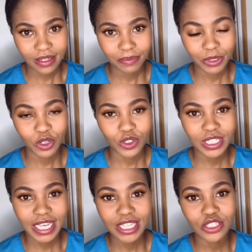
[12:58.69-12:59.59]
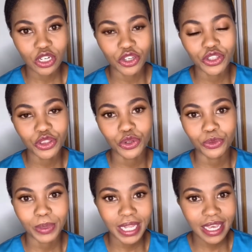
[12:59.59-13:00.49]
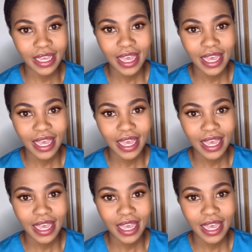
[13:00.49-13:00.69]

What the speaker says: because kids learn through play